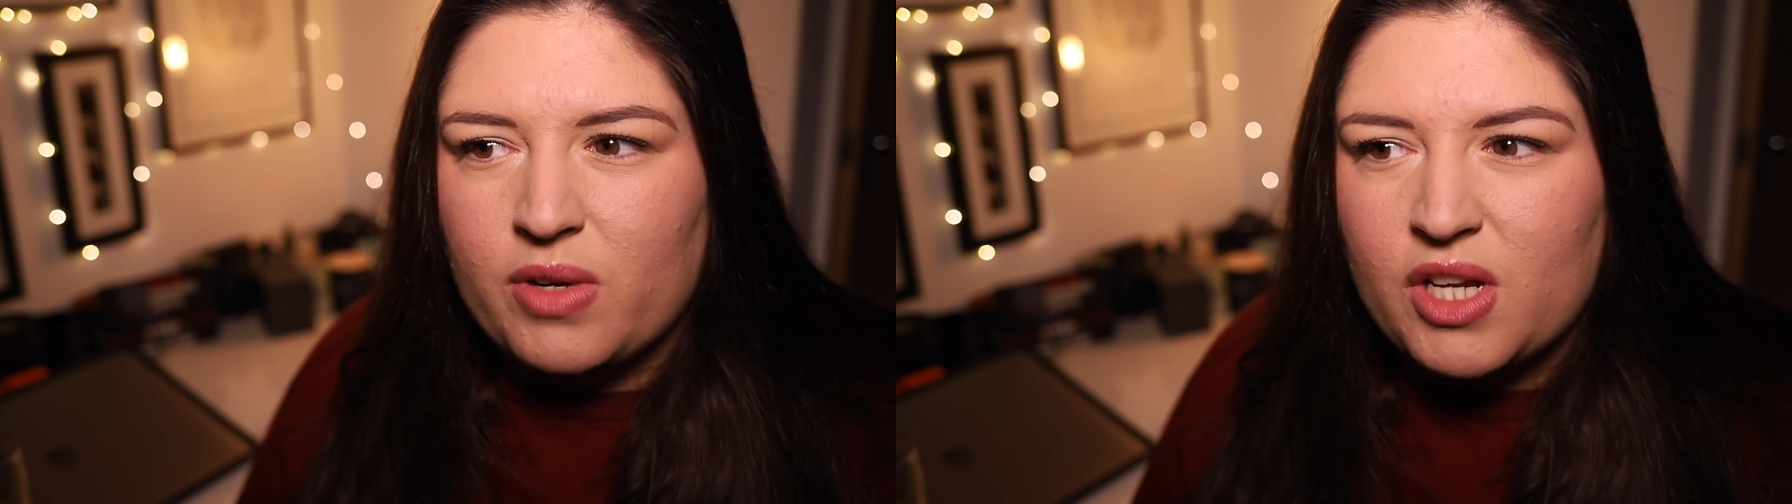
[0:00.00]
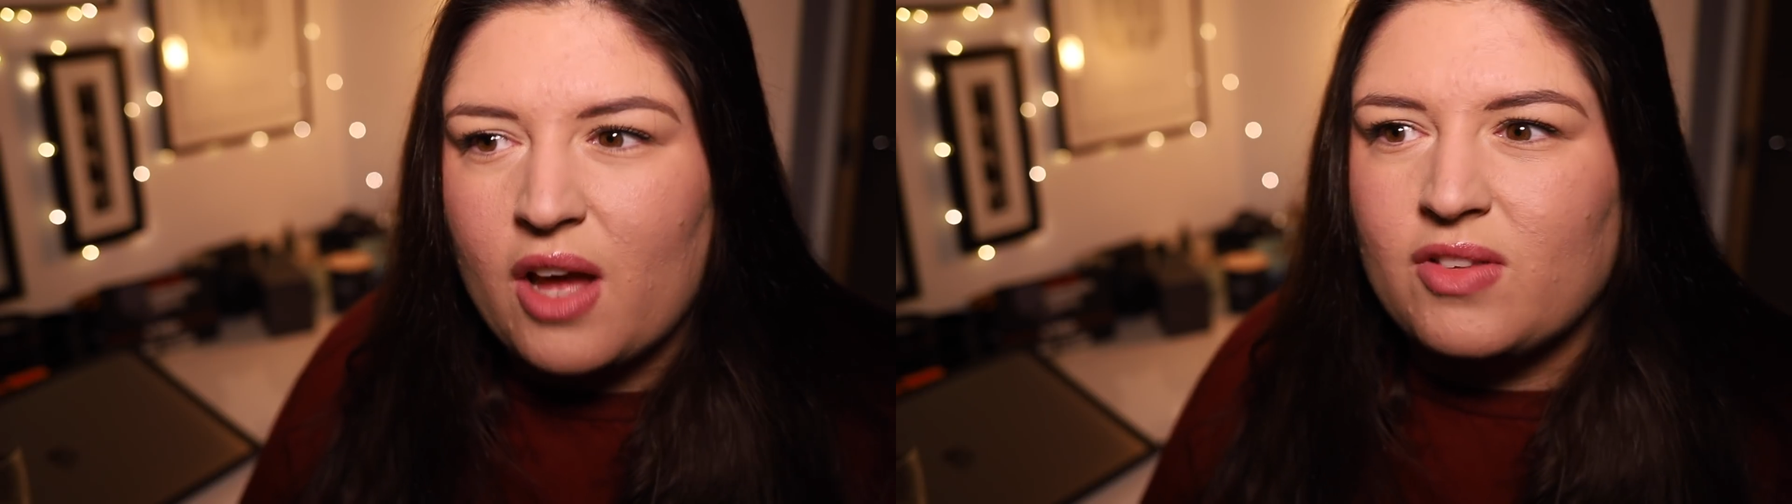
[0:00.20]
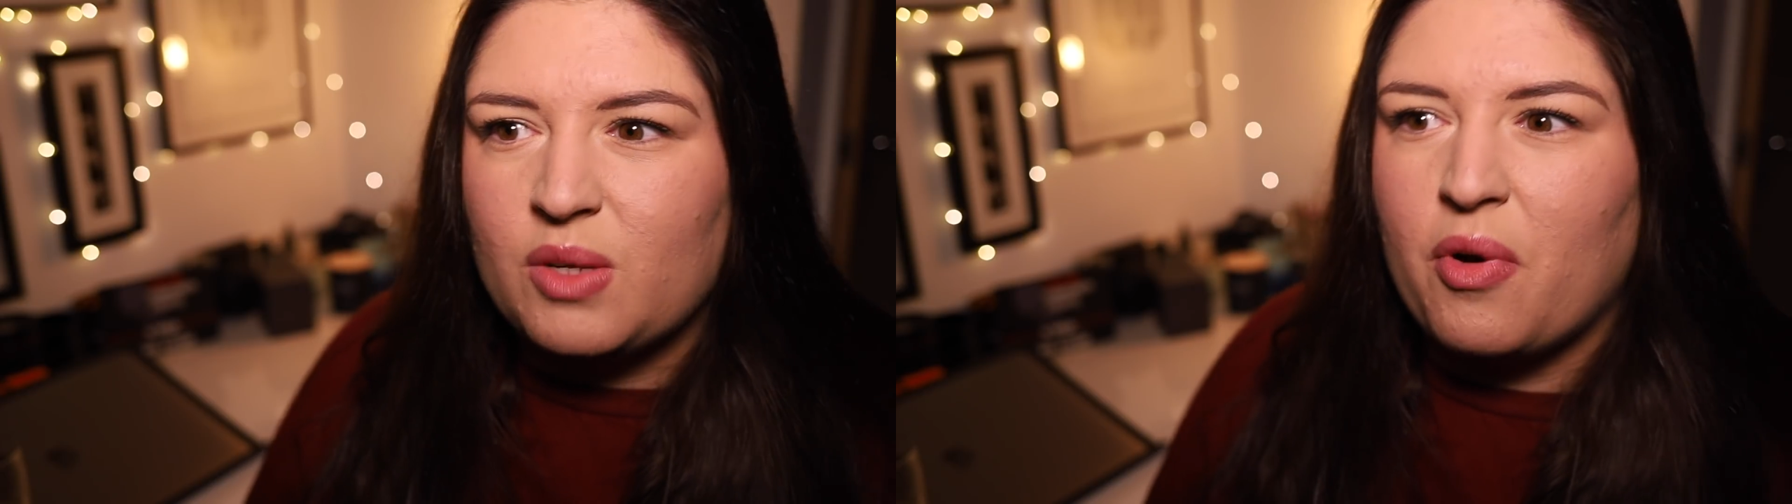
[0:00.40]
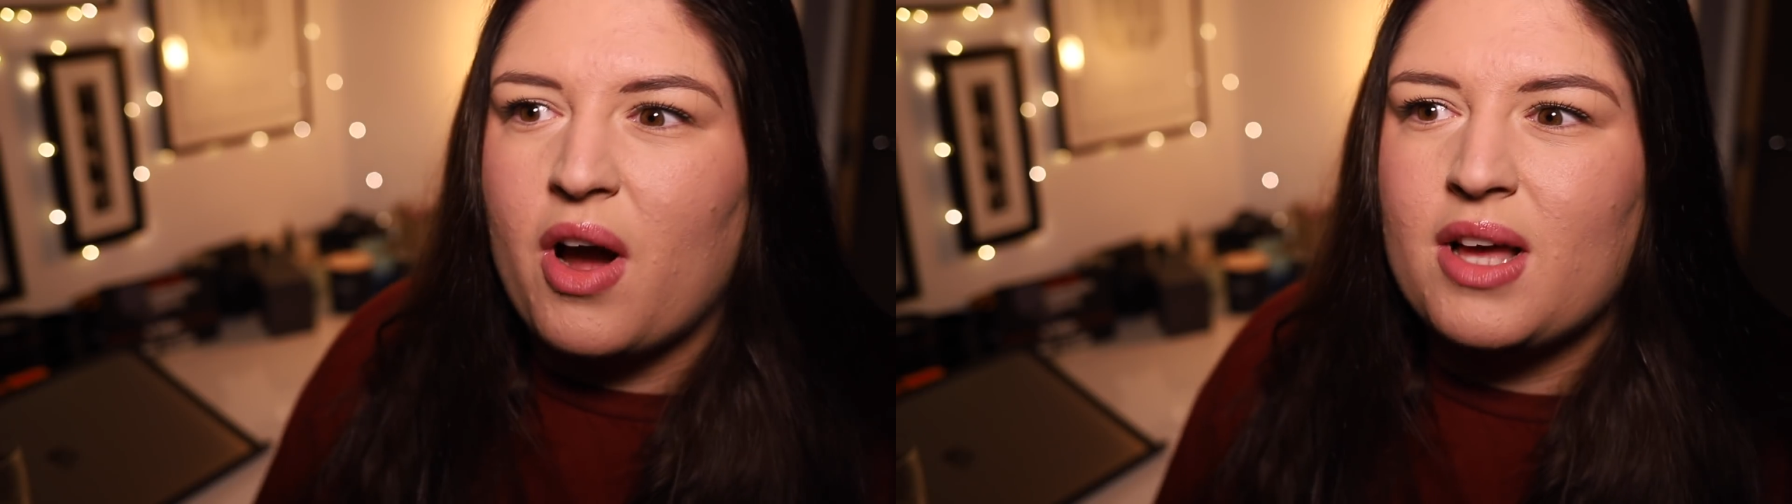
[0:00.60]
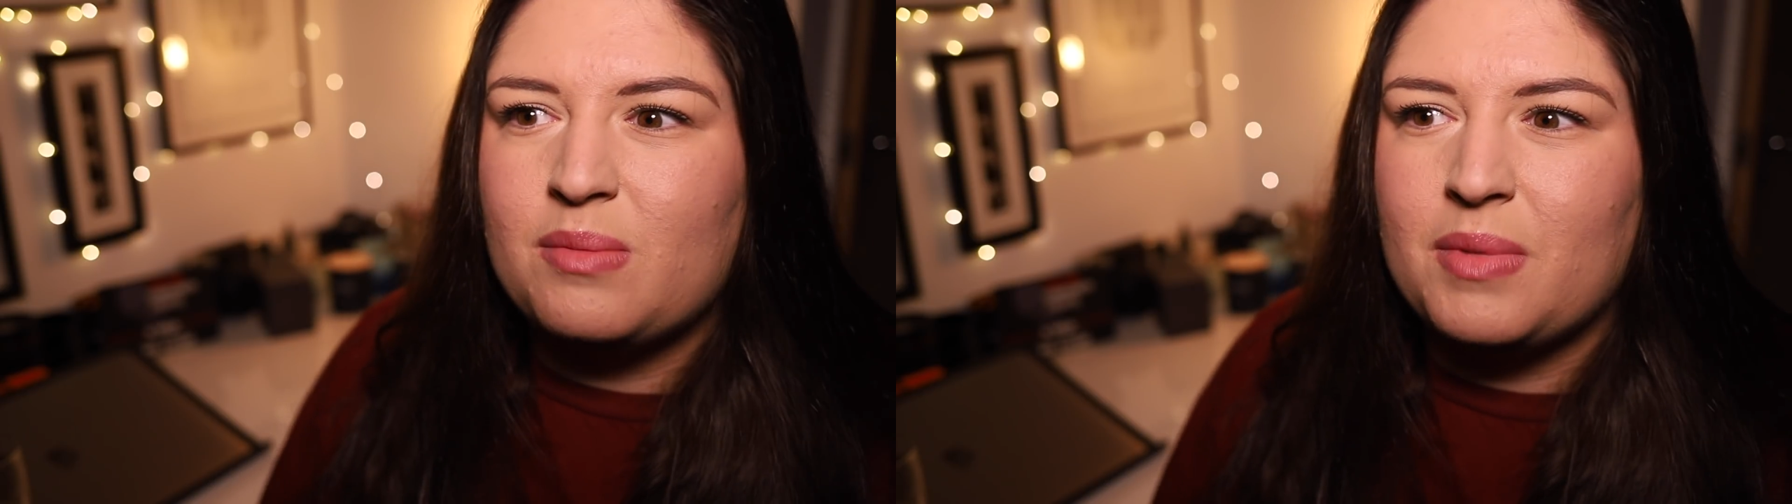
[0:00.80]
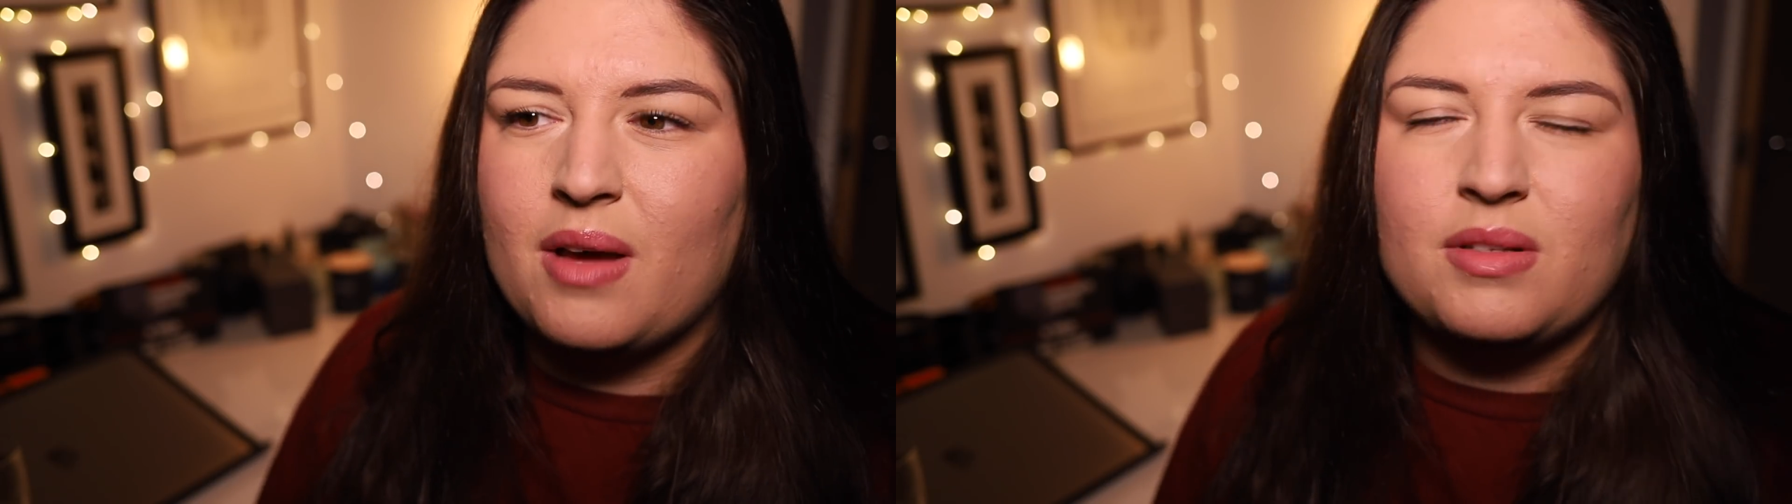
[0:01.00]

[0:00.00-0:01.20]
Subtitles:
which kind of surprised me.